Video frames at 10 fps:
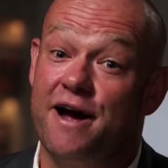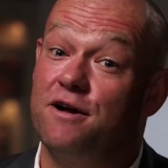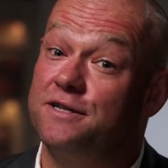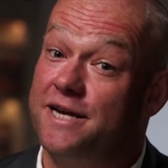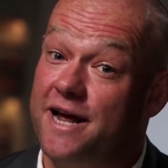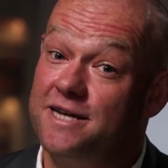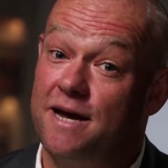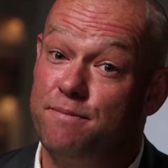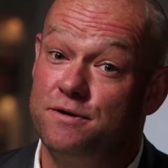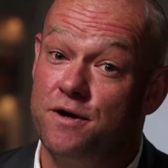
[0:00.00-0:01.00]
out on today's
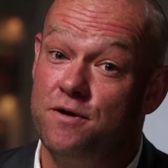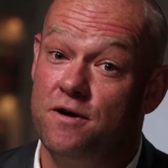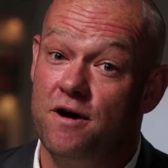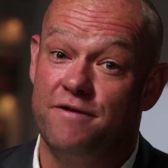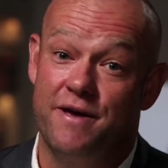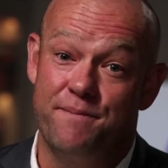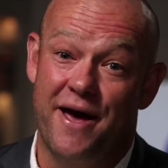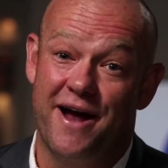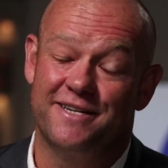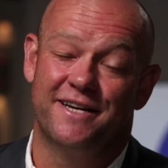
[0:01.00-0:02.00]
episode of
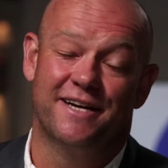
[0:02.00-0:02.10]
Impact and